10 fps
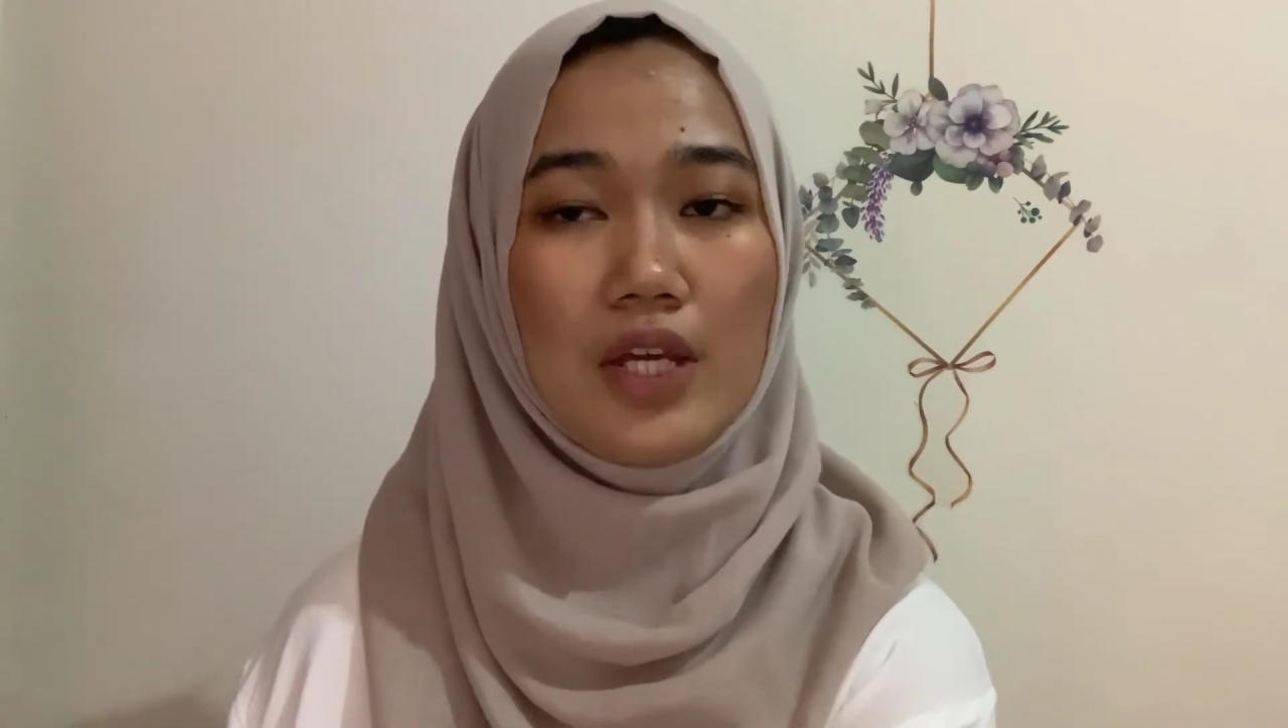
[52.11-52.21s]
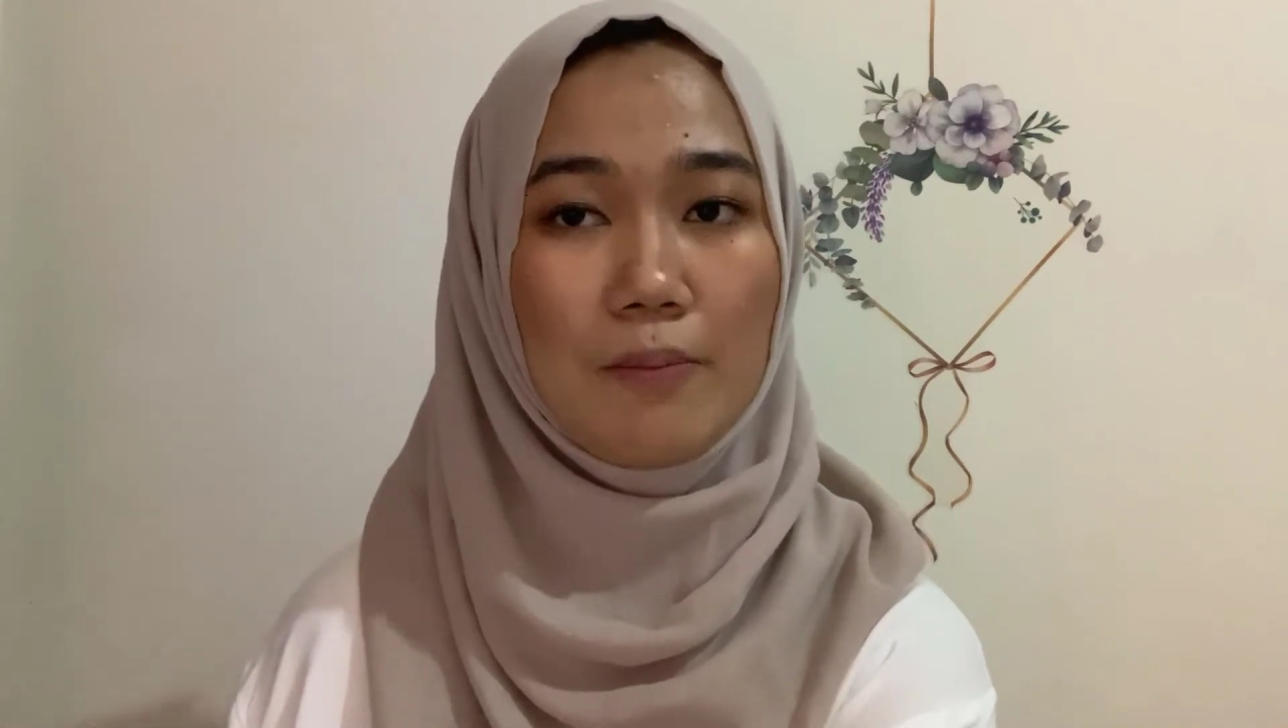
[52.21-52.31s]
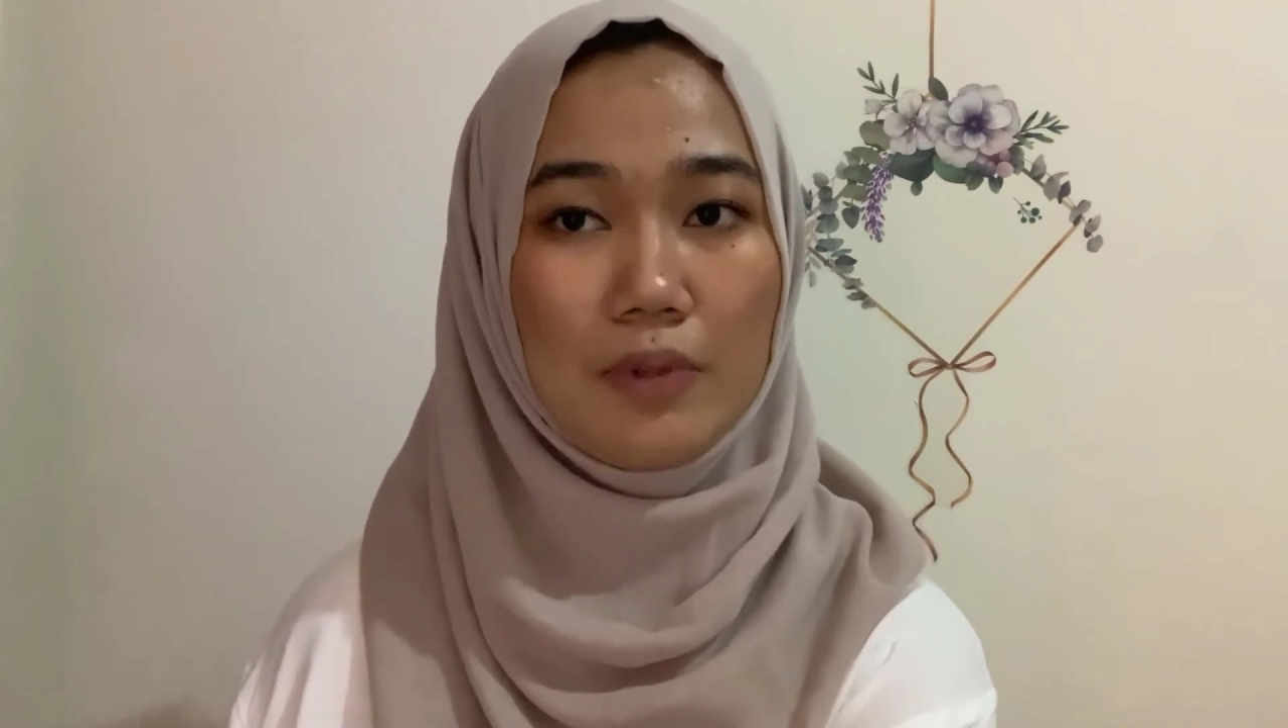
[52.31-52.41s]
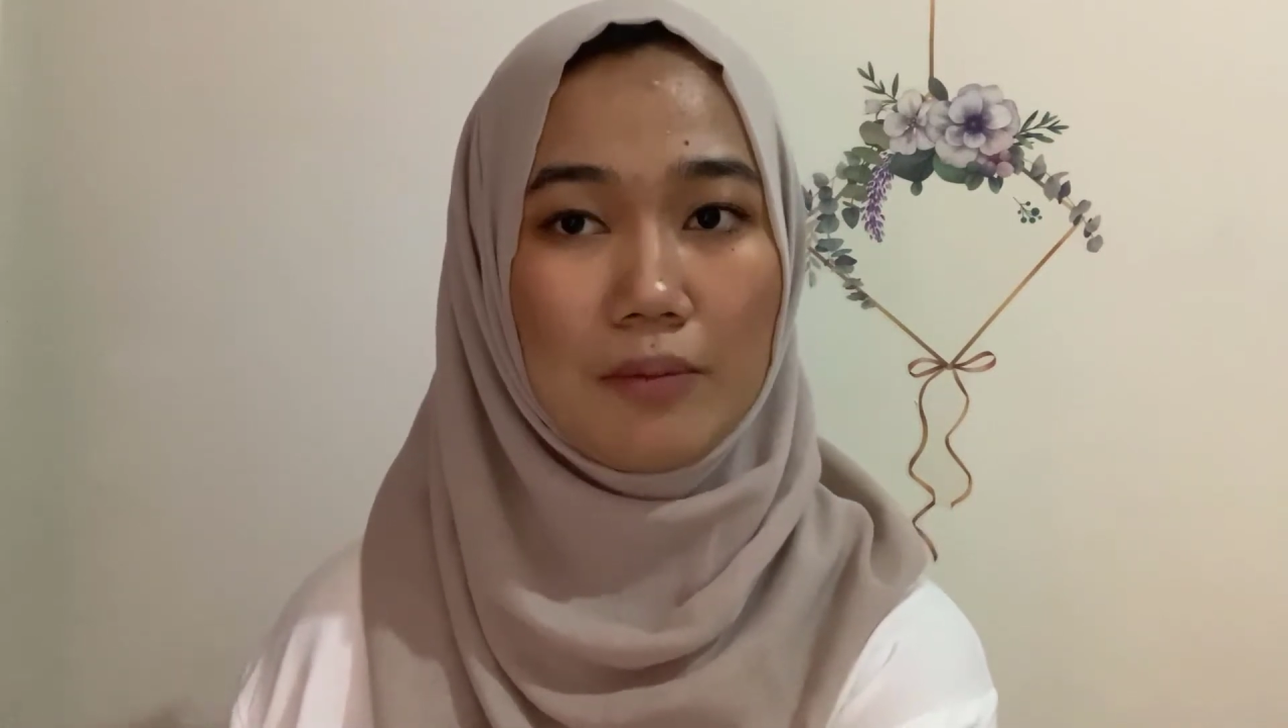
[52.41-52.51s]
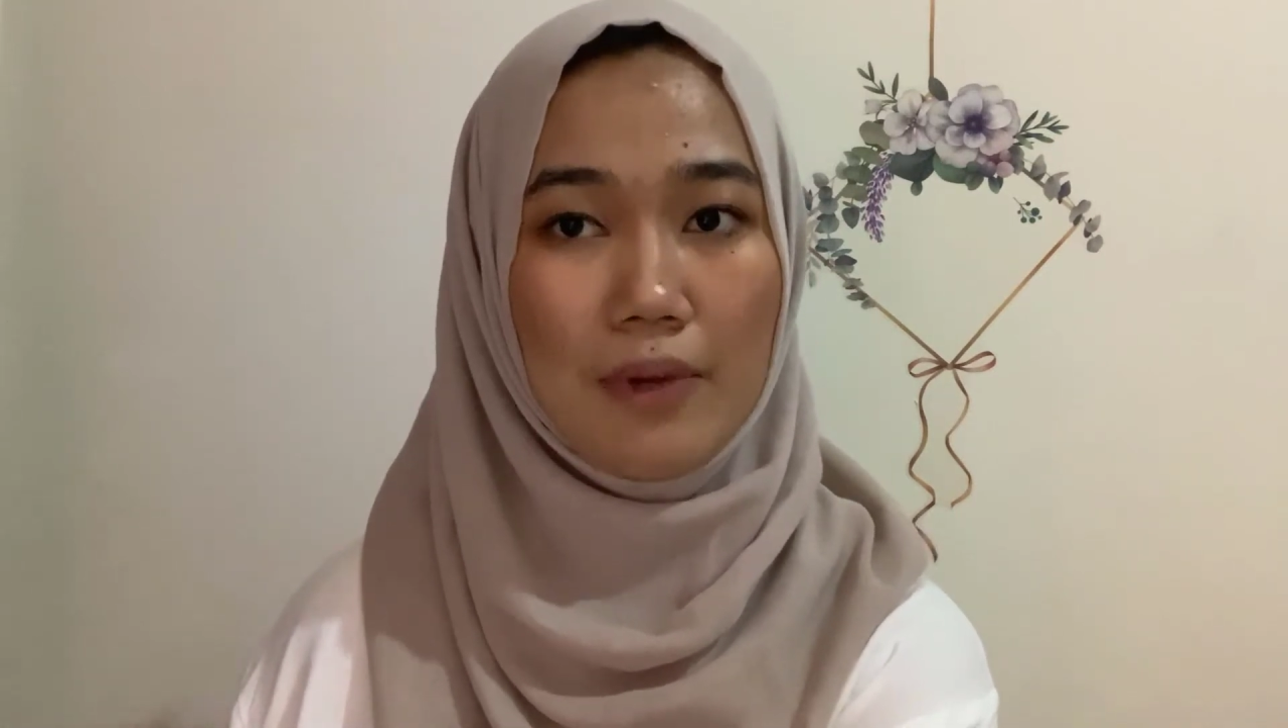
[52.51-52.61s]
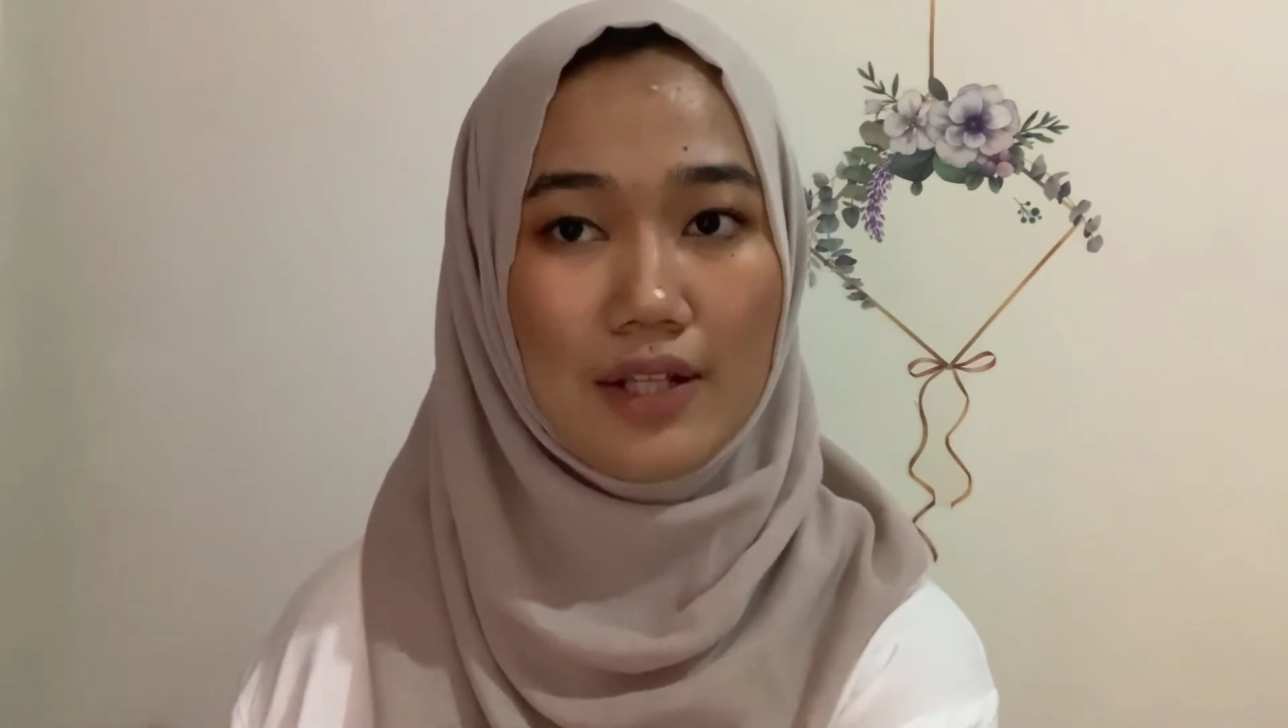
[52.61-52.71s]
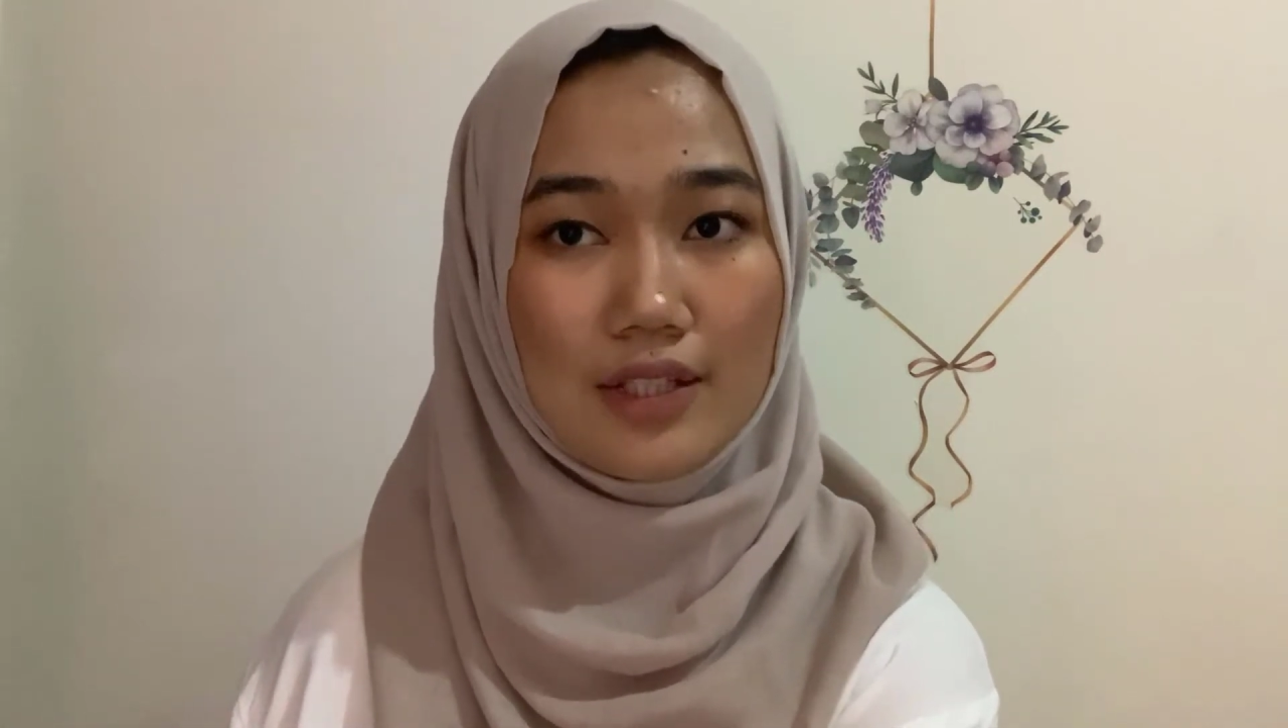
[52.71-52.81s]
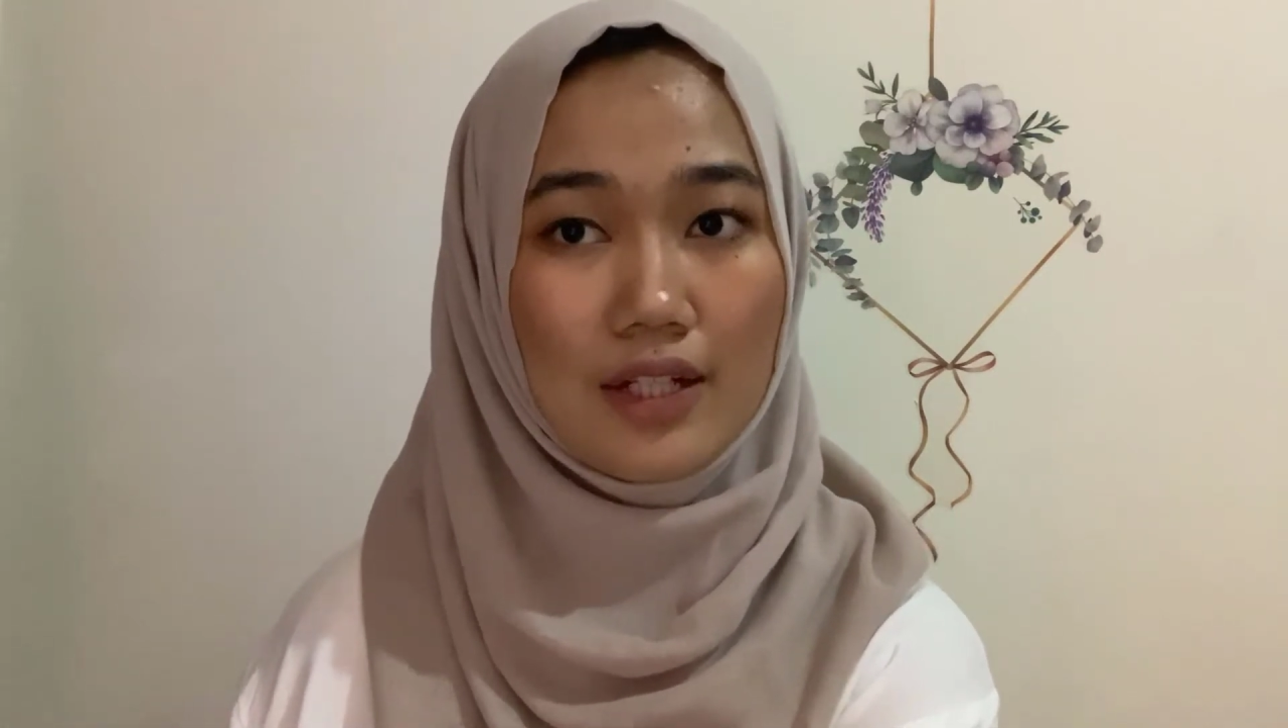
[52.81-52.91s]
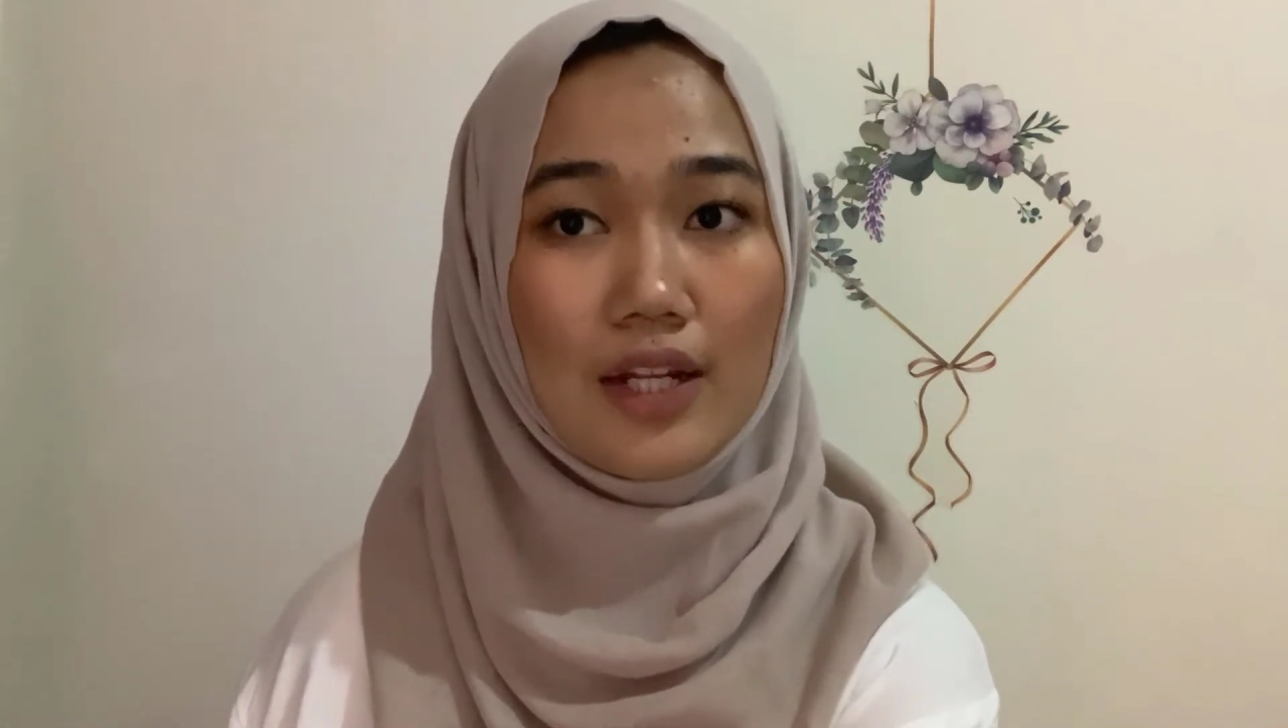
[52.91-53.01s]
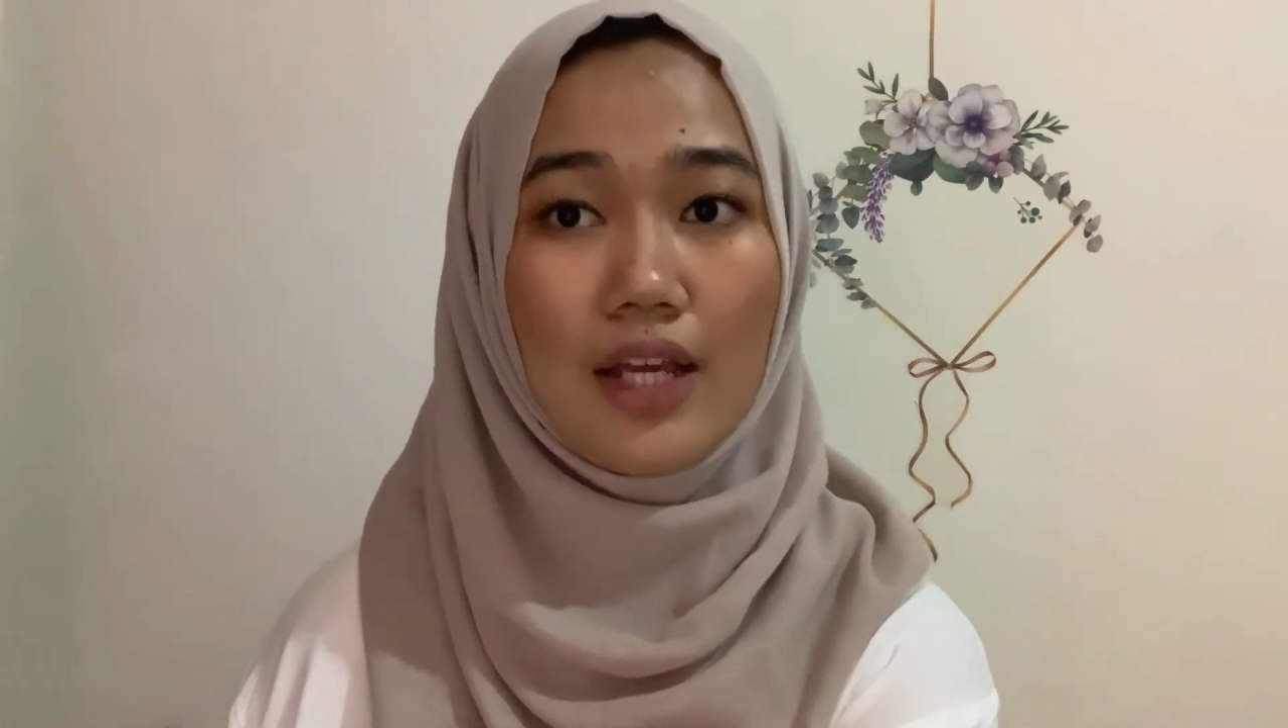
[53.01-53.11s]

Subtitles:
implemented